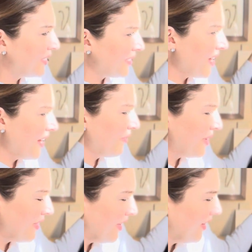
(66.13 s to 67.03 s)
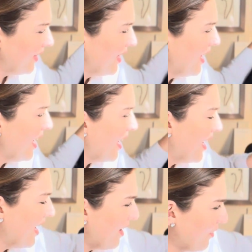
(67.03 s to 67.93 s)
got everything.
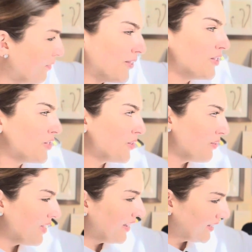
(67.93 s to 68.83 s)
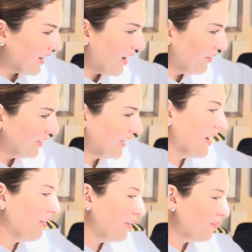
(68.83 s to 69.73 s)
The first two things that I always
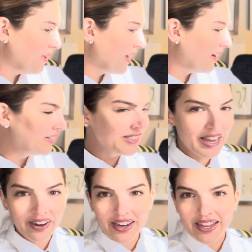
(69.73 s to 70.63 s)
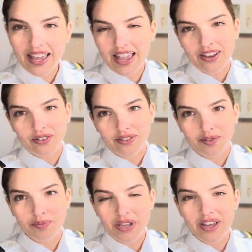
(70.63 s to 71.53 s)
carry with me, I always carry a candle
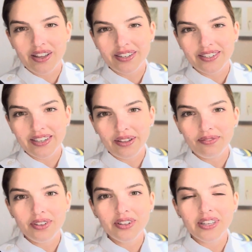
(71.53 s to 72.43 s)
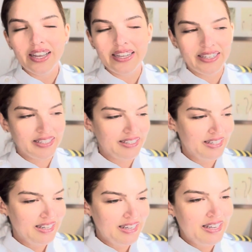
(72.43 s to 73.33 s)
because I feel like
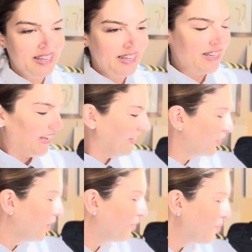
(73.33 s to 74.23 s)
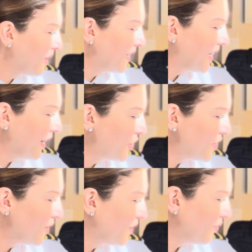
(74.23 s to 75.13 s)
it's good for
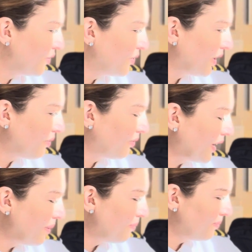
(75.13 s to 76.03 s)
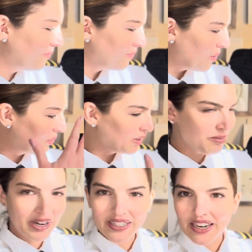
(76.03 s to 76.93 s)
meditation. You know, if you do like flame only
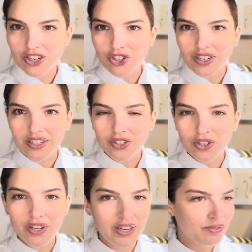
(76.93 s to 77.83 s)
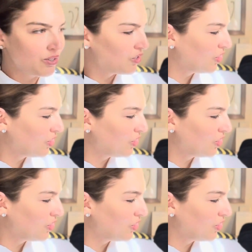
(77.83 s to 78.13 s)
meditation, it's good if you